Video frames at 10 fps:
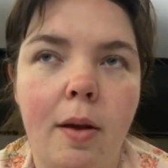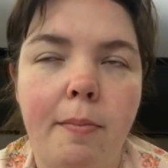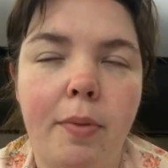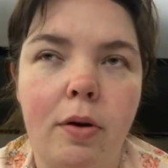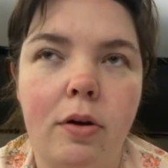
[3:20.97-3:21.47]

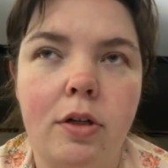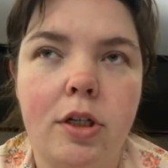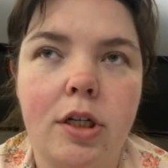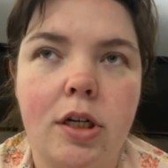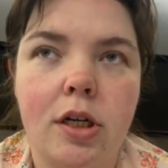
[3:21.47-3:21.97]

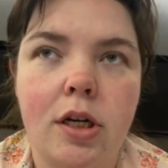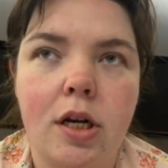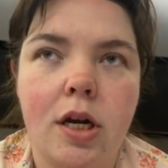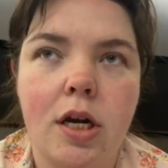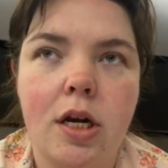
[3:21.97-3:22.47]
But
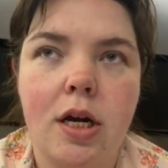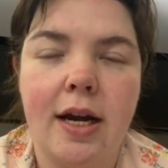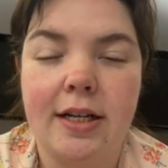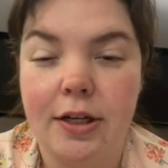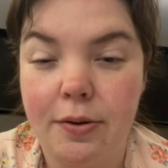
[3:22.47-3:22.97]

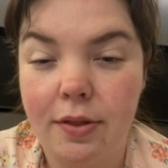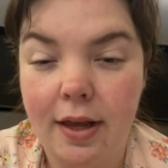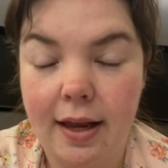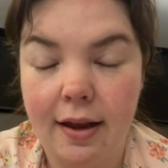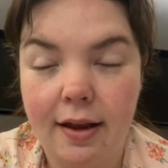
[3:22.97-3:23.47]
I do
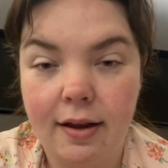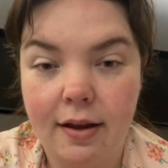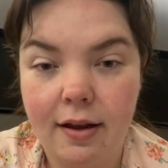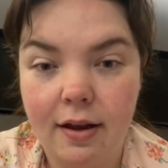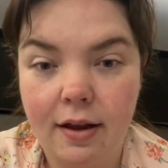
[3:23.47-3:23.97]
think
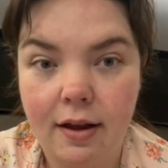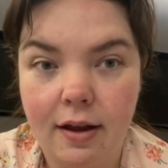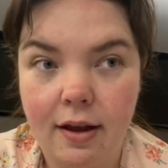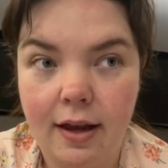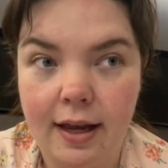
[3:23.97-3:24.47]

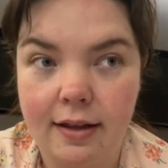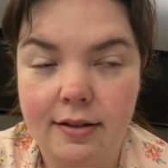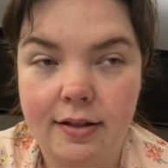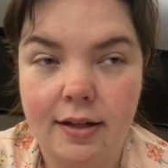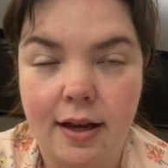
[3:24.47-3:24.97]

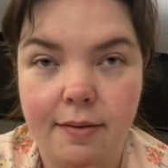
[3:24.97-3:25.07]
it's